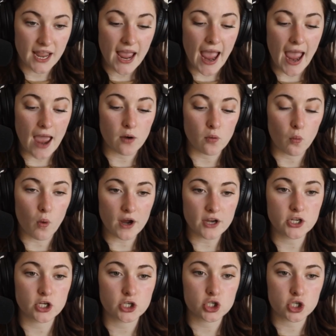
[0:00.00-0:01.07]
and what
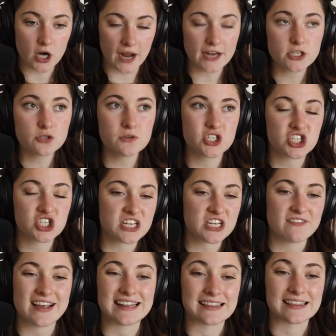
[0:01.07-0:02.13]
you're trying to achieve
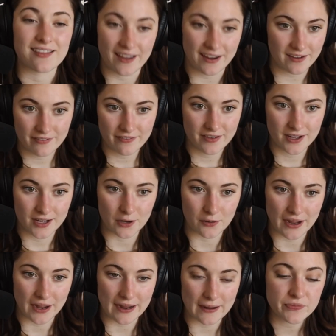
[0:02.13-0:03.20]
in life.
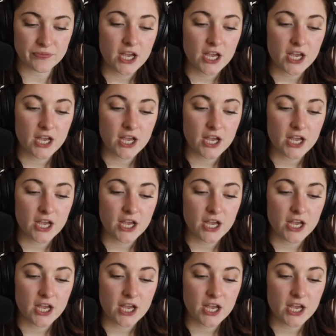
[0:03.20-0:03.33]
Okay.